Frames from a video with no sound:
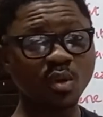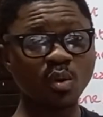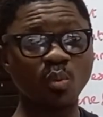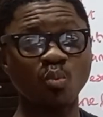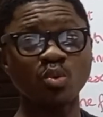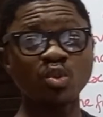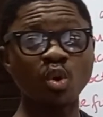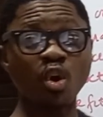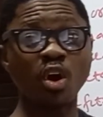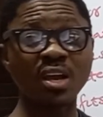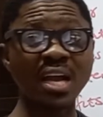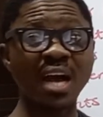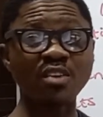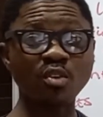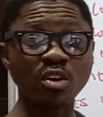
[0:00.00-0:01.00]
no
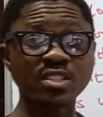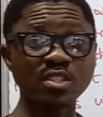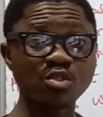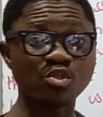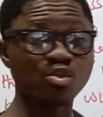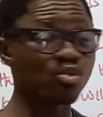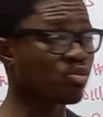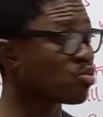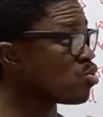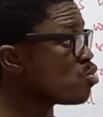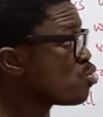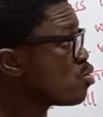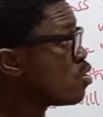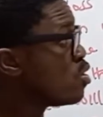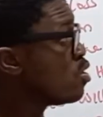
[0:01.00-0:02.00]
longer run
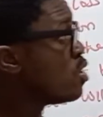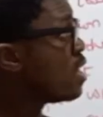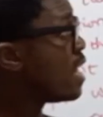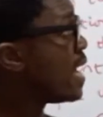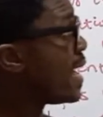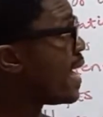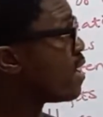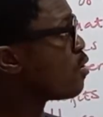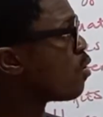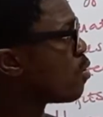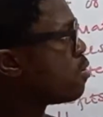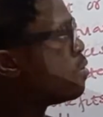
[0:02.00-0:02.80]
into error.